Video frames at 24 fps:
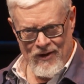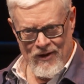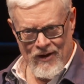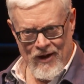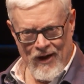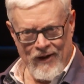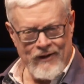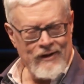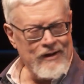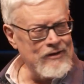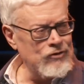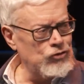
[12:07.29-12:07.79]

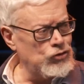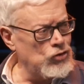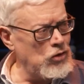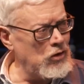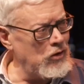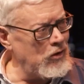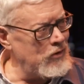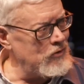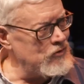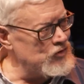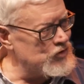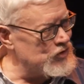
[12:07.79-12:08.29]
And he
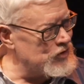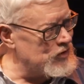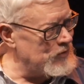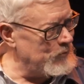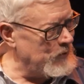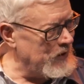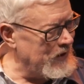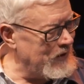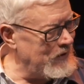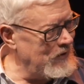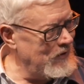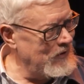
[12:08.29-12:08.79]
turns to
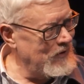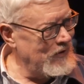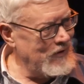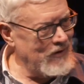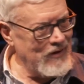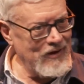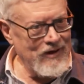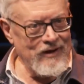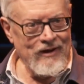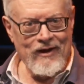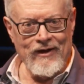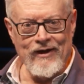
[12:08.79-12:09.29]
me,
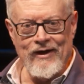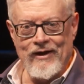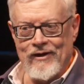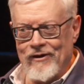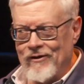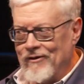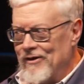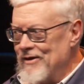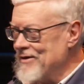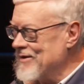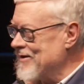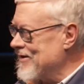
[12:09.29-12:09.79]
and he
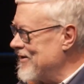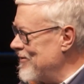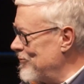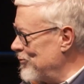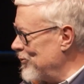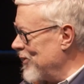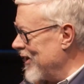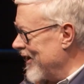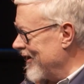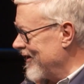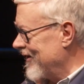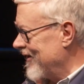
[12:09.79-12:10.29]
looks at
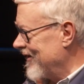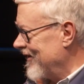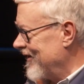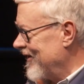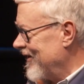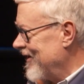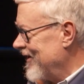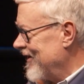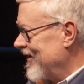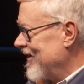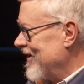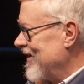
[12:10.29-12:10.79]
me,
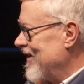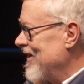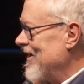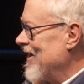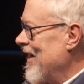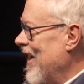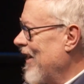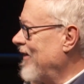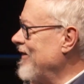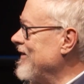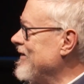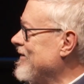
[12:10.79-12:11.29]

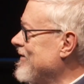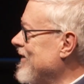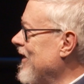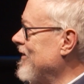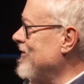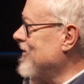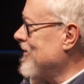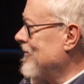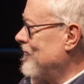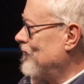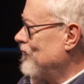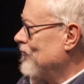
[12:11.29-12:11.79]
and he
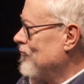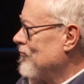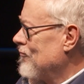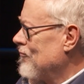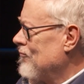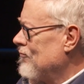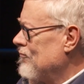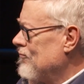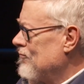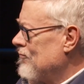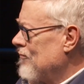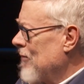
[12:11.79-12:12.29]
says,
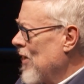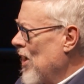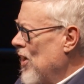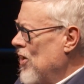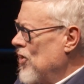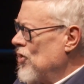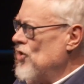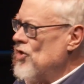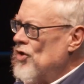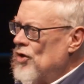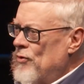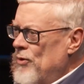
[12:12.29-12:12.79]

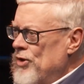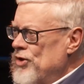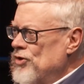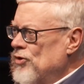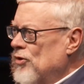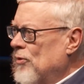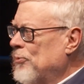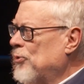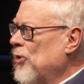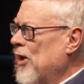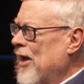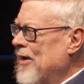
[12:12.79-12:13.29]
"You know what your
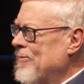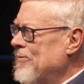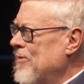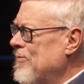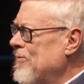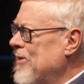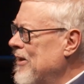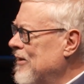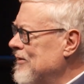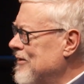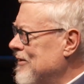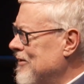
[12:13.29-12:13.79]
problem
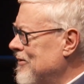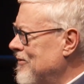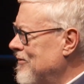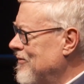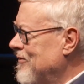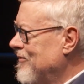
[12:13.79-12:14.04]
is?"